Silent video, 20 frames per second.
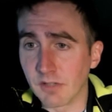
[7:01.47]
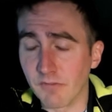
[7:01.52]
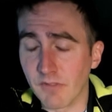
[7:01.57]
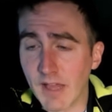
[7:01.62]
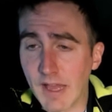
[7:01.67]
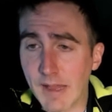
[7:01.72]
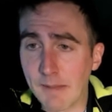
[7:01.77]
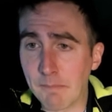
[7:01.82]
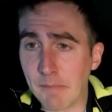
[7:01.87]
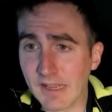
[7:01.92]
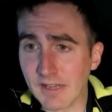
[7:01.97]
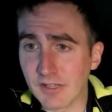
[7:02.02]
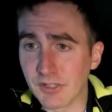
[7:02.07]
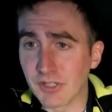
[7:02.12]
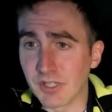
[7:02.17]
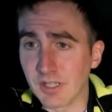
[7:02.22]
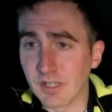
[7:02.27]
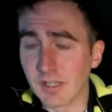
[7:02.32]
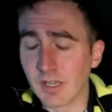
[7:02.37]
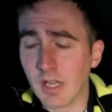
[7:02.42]
of that
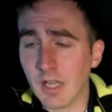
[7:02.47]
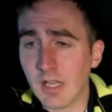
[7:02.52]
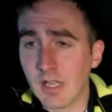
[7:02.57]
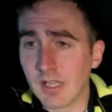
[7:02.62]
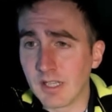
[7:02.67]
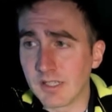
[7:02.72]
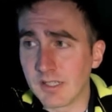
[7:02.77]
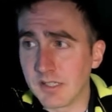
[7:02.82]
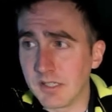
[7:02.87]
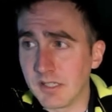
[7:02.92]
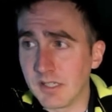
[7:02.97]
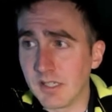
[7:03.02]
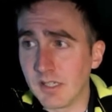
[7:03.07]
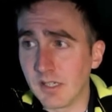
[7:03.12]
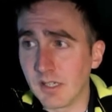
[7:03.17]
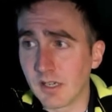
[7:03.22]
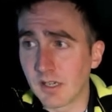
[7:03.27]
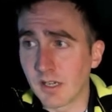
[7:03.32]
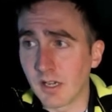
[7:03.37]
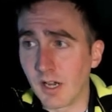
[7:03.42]
patient
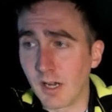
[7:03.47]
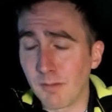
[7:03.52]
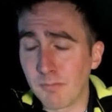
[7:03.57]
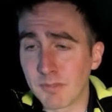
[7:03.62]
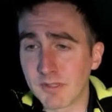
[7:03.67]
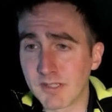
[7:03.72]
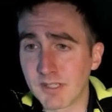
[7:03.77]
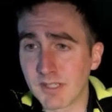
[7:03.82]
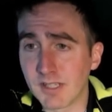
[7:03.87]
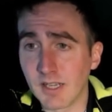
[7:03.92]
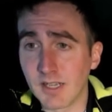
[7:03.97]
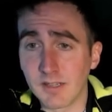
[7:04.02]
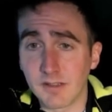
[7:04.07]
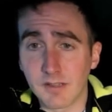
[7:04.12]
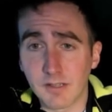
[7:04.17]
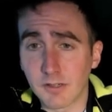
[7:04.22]
decompensating.